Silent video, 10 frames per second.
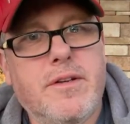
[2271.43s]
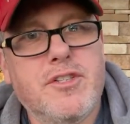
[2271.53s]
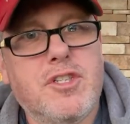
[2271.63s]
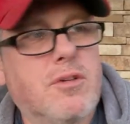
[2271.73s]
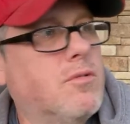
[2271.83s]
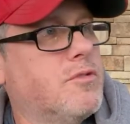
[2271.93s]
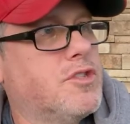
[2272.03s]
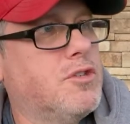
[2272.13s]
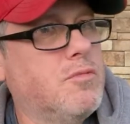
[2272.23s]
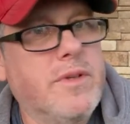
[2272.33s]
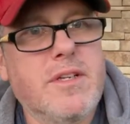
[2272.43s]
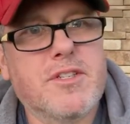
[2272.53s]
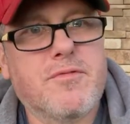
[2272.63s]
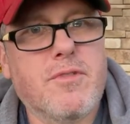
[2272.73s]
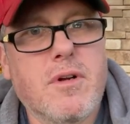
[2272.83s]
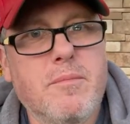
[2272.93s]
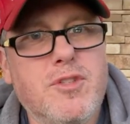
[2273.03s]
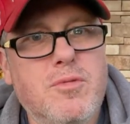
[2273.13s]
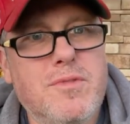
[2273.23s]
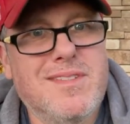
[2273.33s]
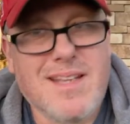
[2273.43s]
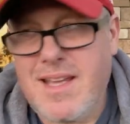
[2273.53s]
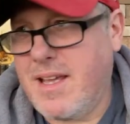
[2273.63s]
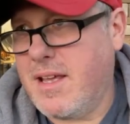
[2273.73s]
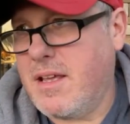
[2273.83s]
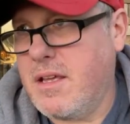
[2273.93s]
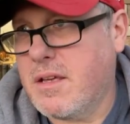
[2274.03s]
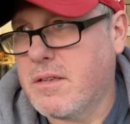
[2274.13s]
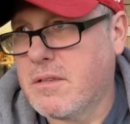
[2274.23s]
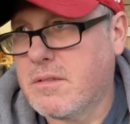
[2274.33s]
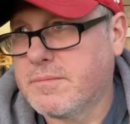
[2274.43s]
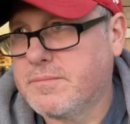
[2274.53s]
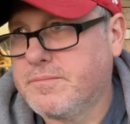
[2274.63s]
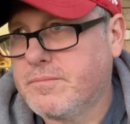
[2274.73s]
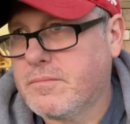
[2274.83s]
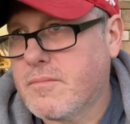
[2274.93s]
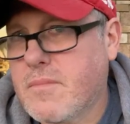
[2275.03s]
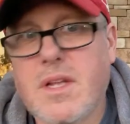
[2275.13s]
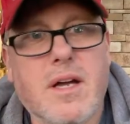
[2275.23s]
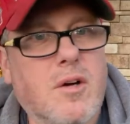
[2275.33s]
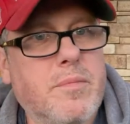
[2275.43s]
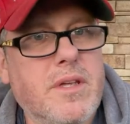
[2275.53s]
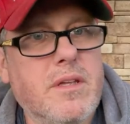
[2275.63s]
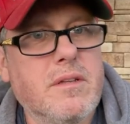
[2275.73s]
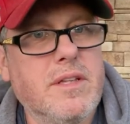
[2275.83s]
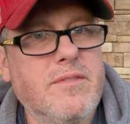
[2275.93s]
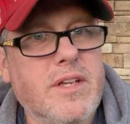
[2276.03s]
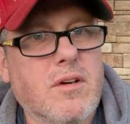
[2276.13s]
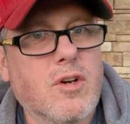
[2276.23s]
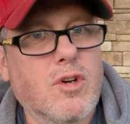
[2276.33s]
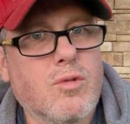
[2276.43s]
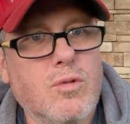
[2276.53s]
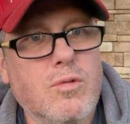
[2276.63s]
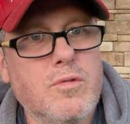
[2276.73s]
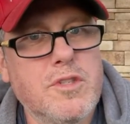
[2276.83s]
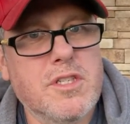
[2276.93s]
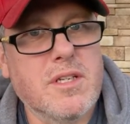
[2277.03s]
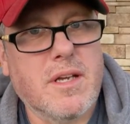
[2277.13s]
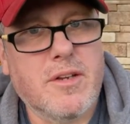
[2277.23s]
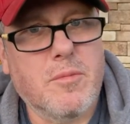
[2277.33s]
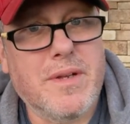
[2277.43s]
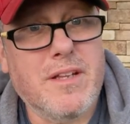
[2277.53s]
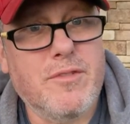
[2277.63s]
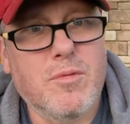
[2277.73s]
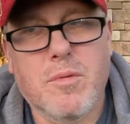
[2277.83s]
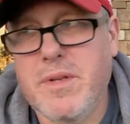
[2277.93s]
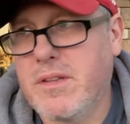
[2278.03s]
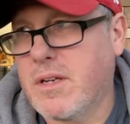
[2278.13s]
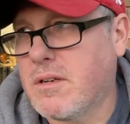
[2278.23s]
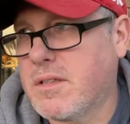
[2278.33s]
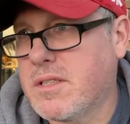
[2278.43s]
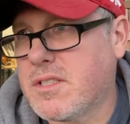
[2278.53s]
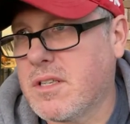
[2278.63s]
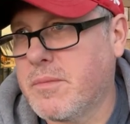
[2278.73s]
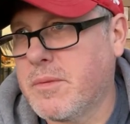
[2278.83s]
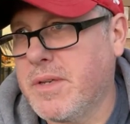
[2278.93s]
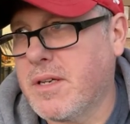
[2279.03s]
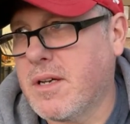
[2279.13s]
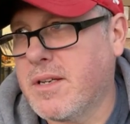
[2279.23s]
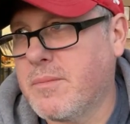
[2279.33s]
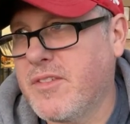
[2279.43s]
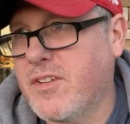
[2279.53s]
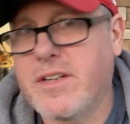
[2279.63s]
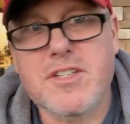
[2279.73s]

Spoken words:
So 2 weeks from today, I'll be leaving on our cruise. I know many of you will be there on the Celebrity Beyond. I'm very